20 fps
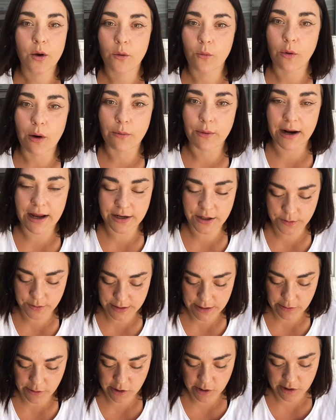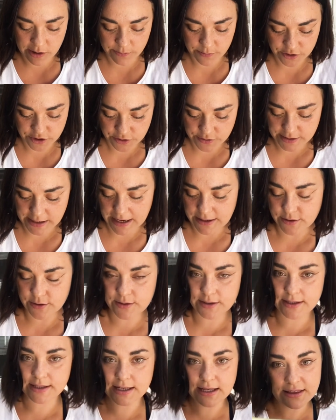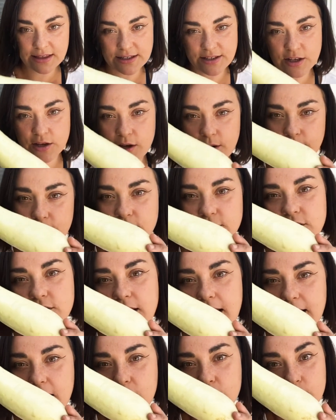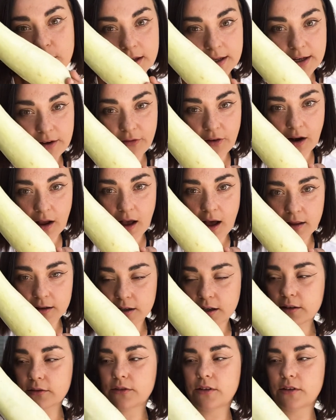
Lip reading: What would I do without cucumber juice? As you can see, these cucumbers are like a really different color.